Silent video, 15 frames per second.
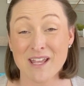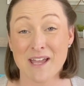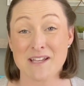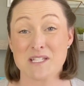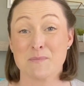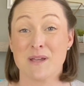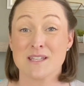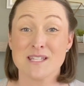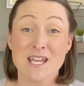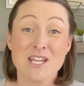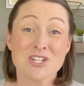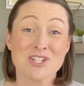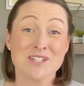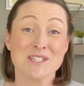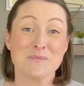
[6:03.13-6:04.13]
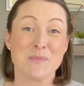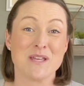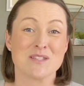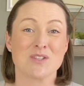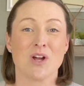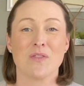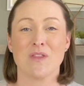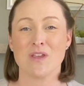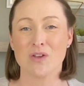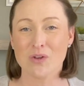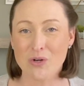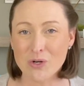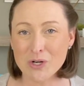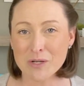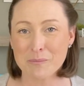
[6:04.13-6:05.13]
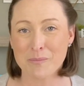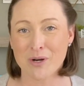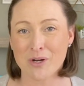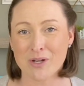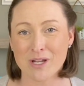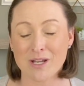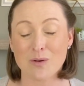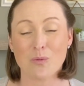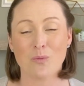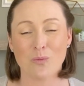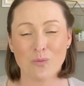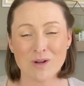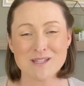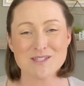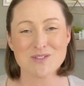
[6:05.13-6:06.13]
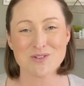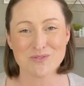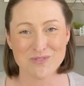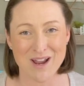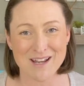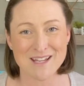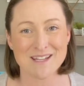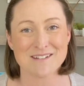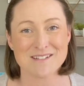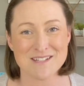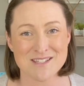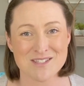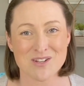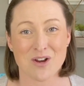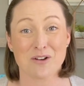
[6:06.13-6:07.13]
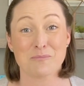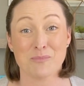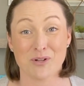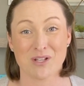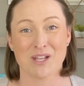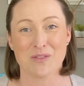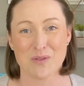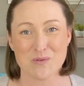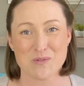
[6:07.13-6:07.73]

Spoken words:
expectations based on the current market once you're ready to start booking those